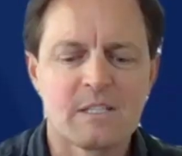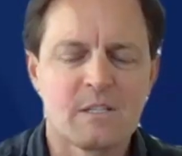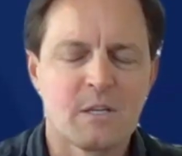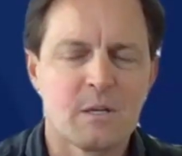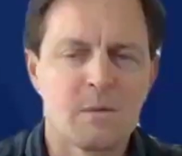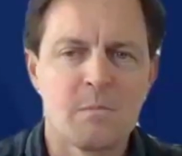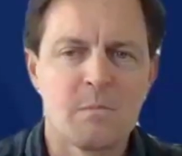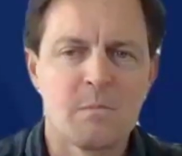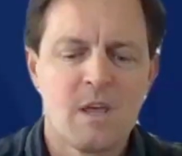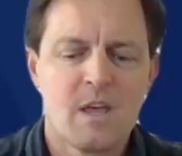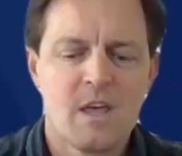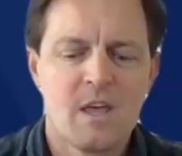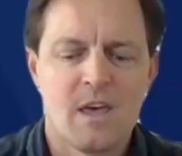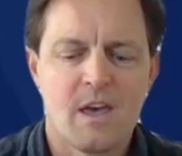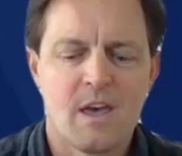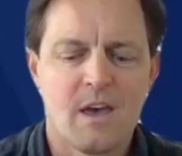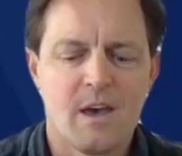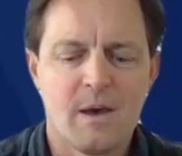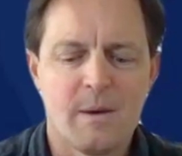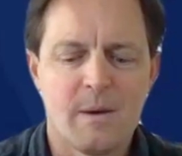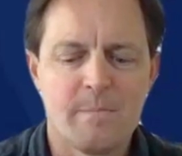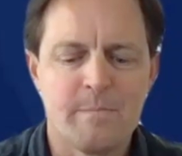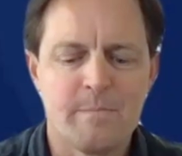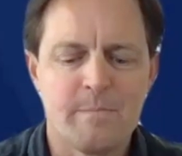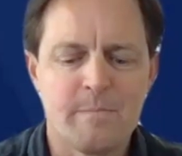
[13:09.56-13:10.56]
Tim.
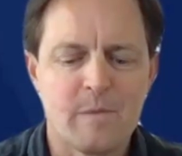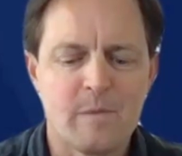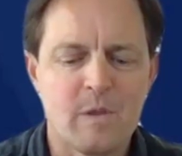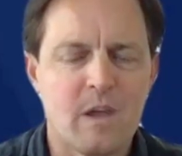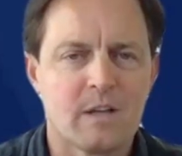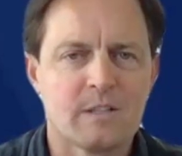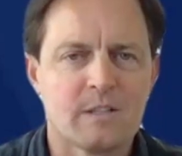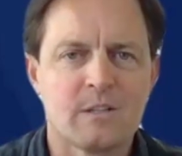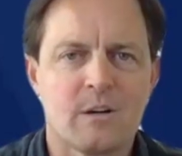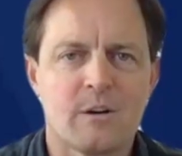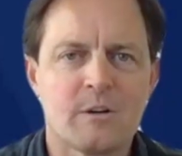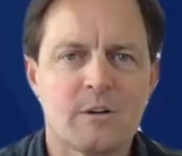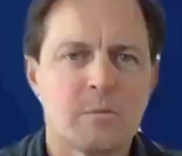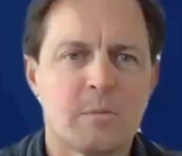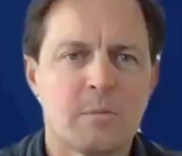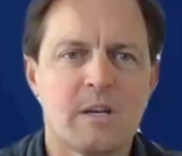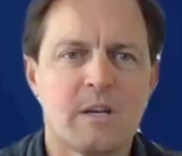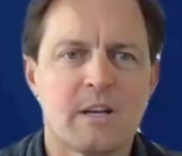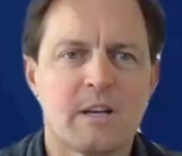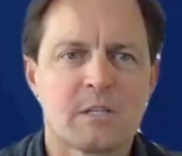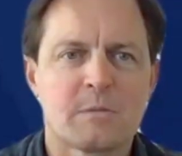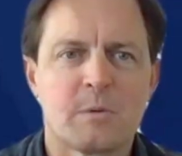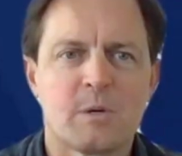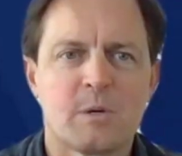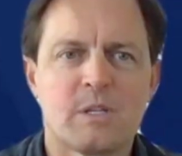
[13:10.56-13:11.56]
Yeah, it's hard to be an
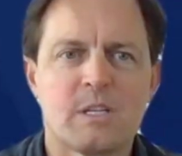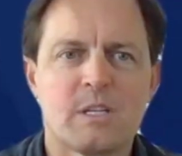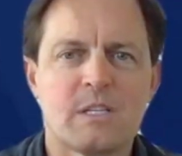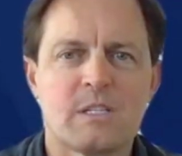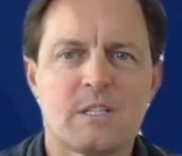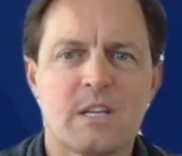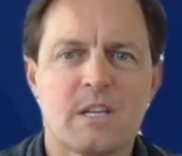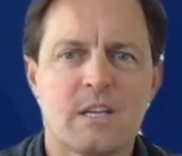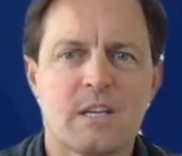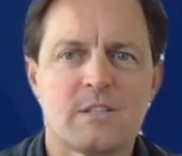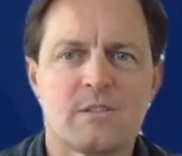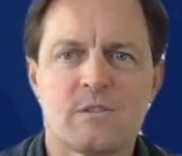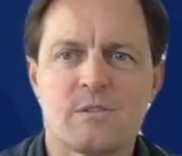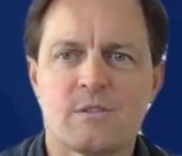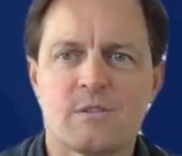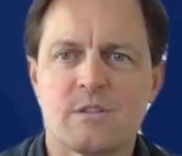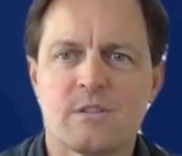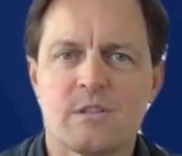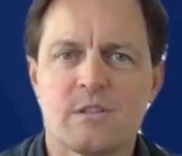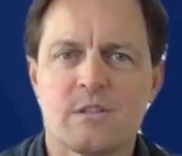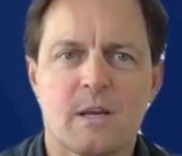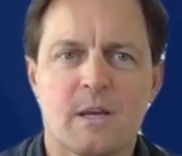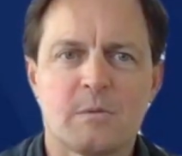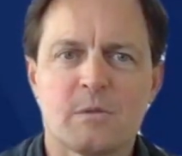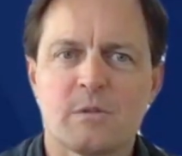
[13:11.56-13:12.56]
expert these days. There's
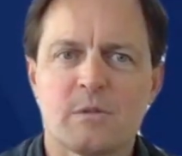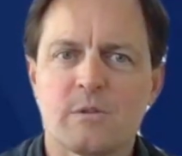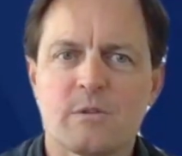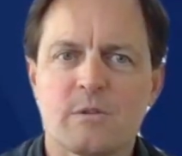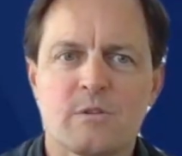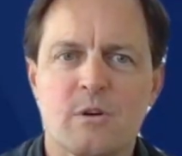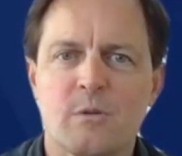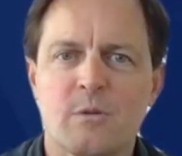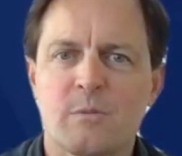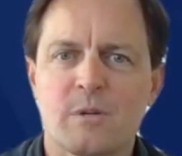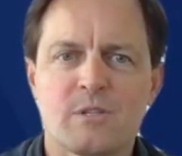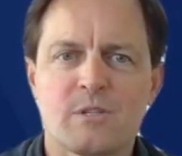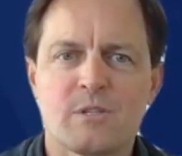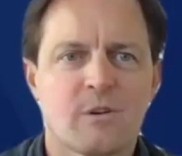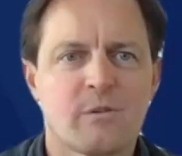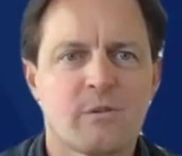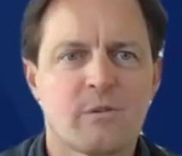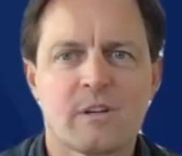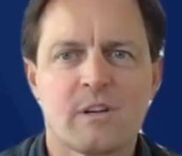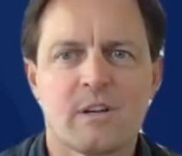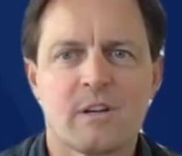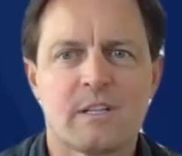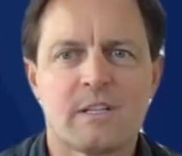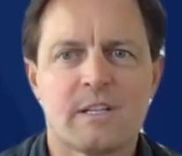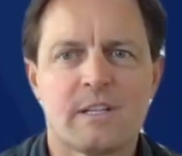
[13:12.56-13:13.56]
just absolutely so much going
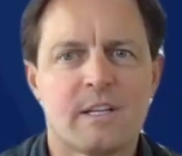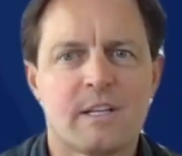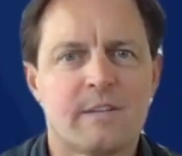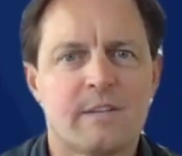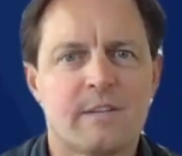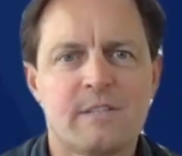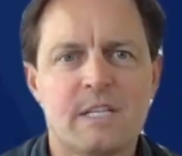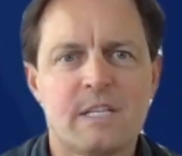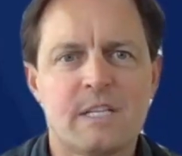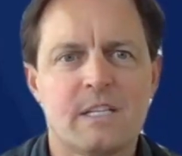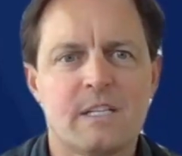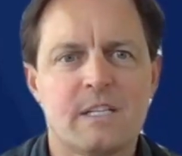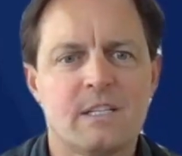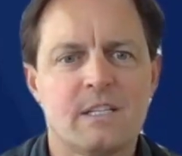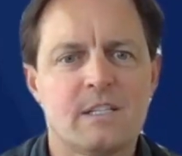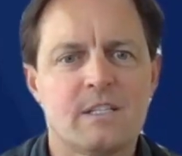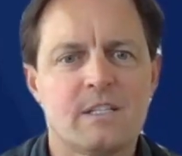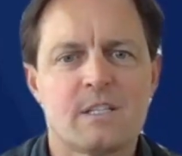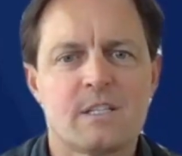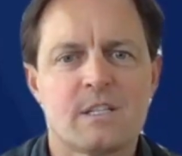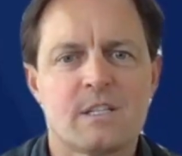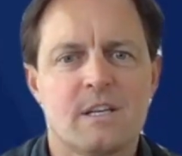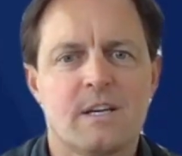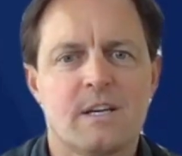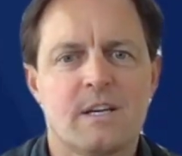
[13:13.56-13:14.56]
on in
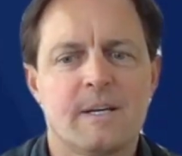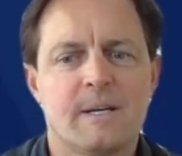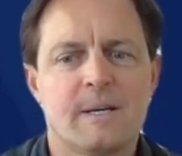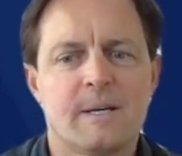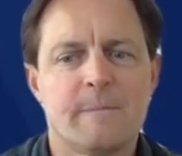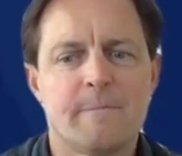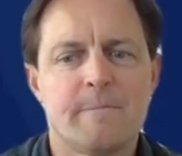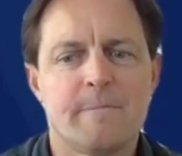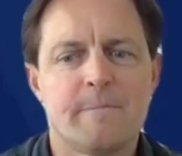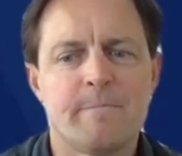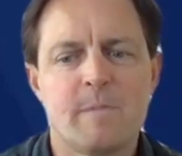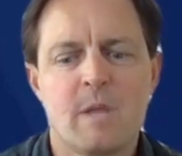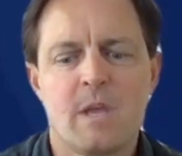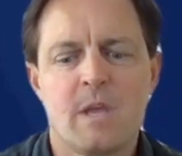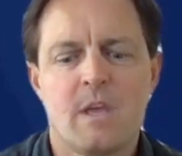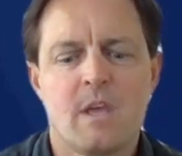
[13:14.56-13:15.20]
NFTs.